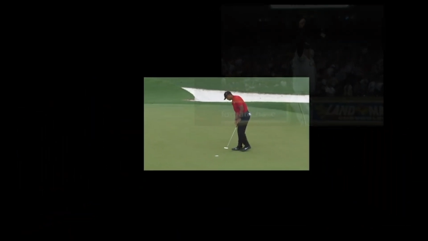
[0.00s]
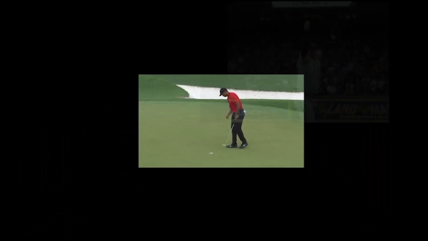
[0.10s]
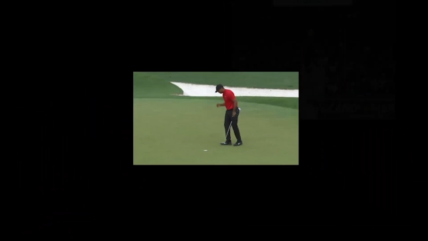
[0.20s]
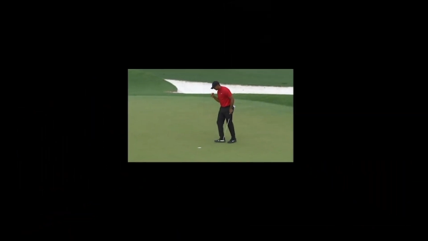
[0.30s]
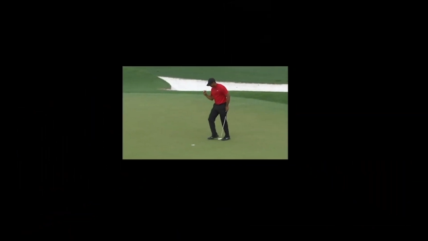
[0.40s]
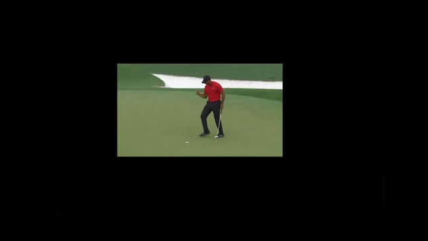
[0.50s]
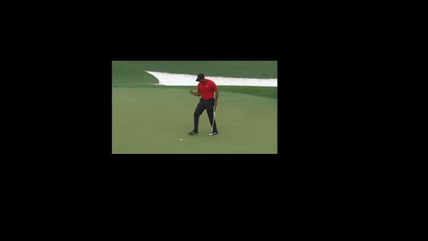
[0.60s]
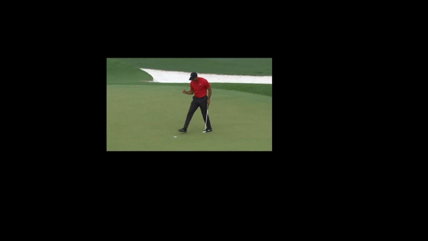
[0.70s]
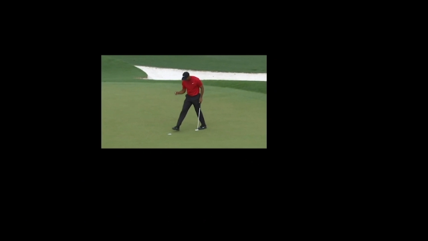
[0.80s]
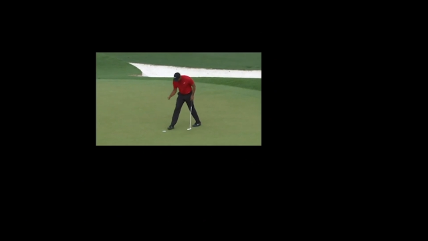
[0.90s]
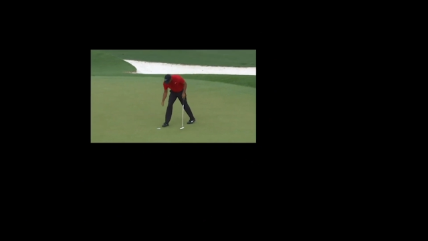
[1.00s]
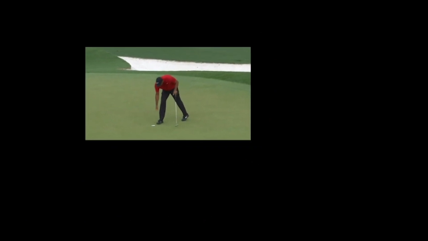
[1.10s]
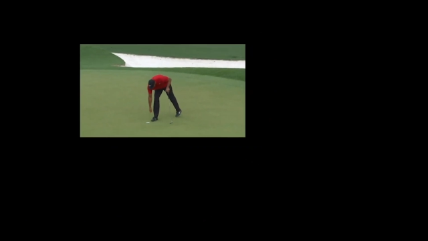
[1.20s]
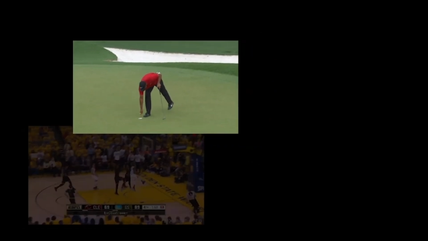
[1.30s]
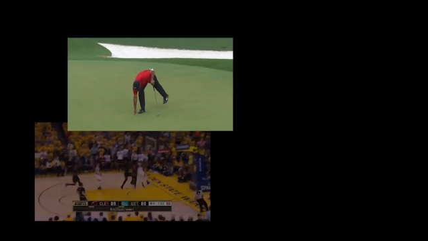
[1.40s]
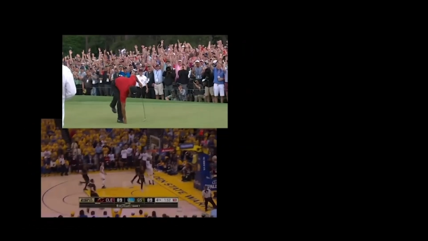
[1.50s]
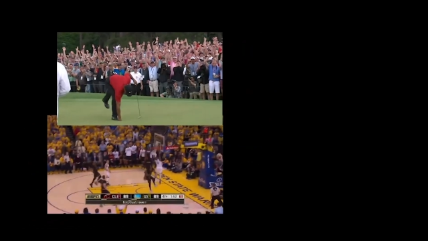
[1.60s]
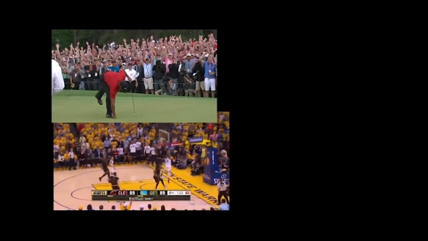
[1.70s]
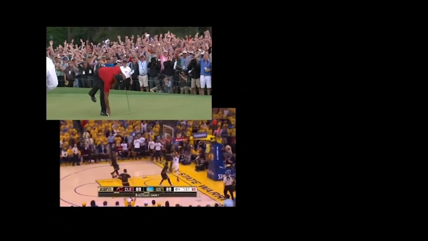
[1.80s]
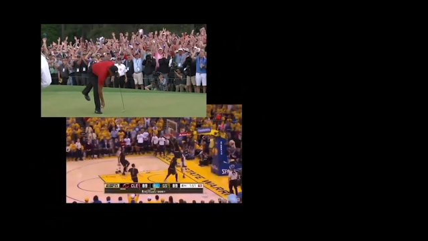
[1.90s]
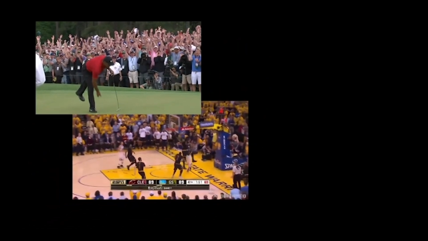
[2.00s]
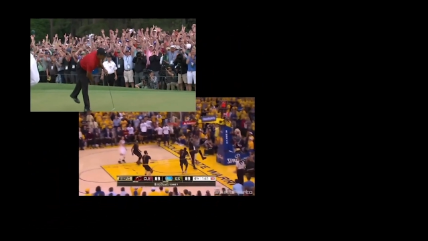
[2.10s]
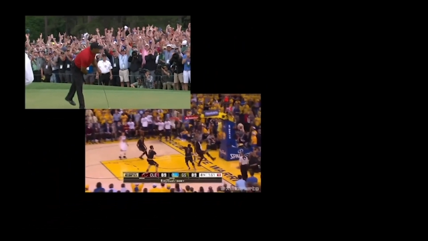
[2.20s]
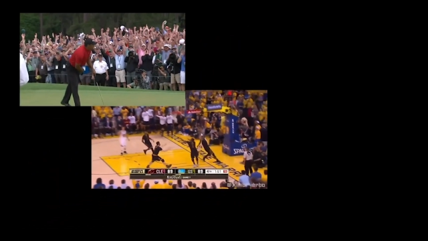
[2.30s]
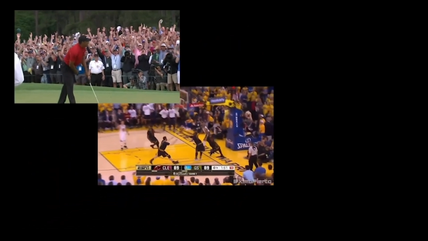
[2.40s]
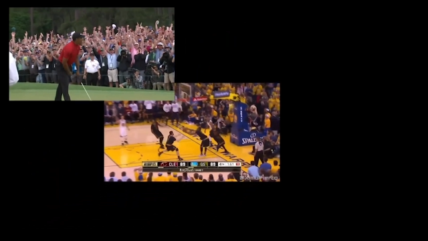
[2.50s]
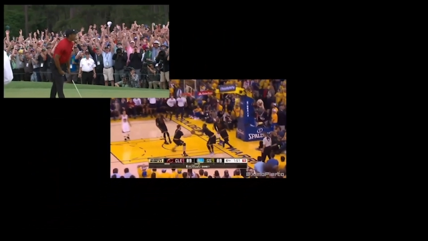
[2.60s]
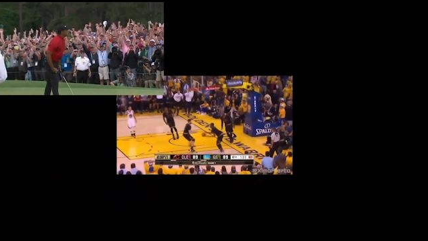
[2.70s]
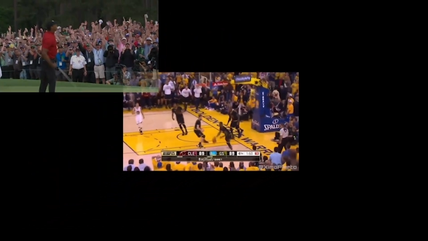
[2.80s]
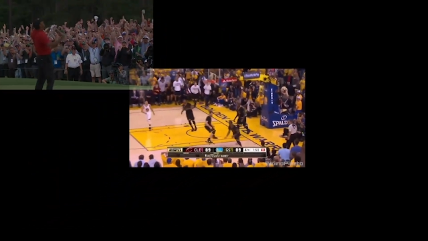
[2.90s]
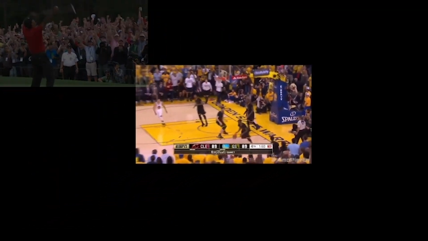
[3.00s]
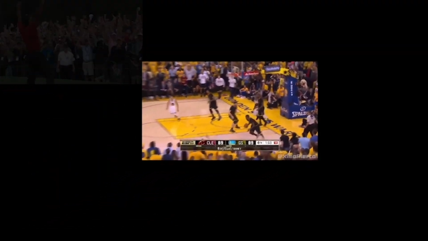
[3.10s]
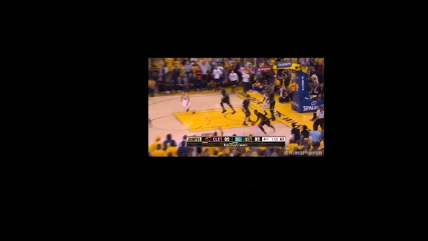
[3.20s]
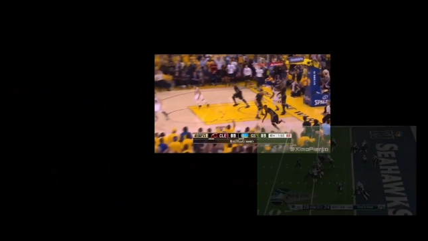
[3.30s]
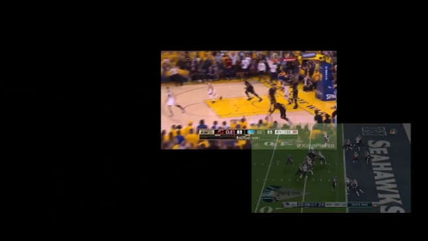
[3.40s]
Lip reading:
(no speaker visible)